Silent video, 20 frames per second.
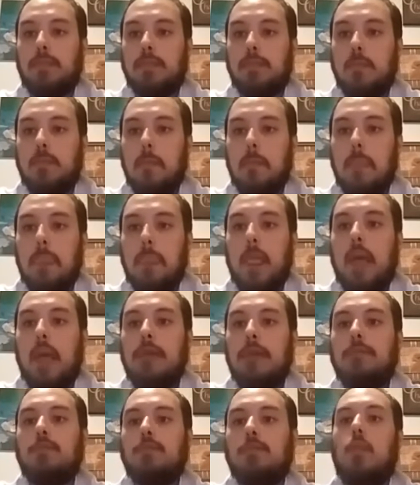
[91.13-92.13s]

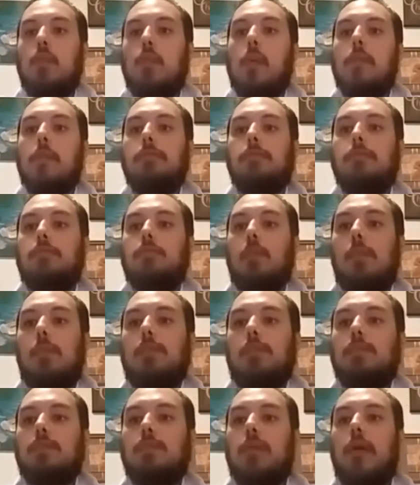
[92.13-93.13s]

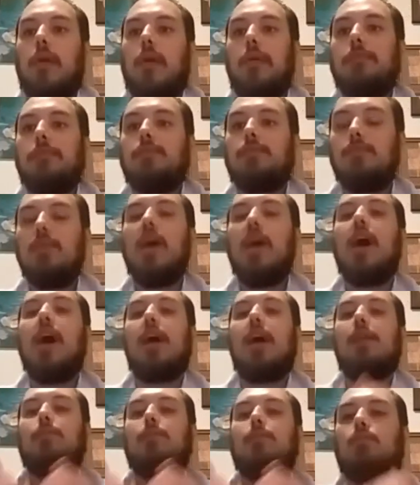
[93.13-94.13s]

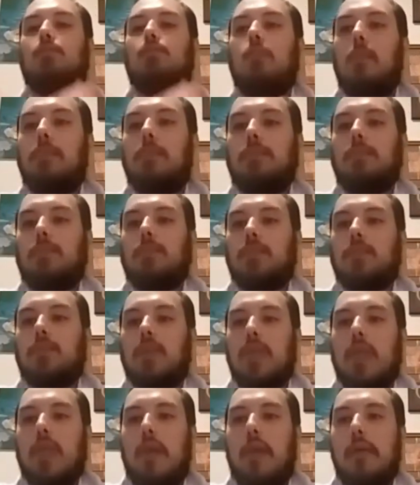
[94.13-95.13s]

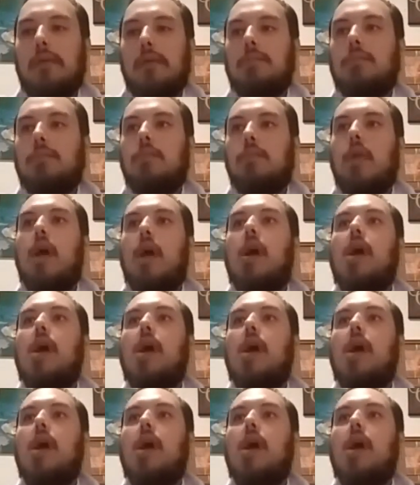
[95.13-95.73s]
The person shown says nothing.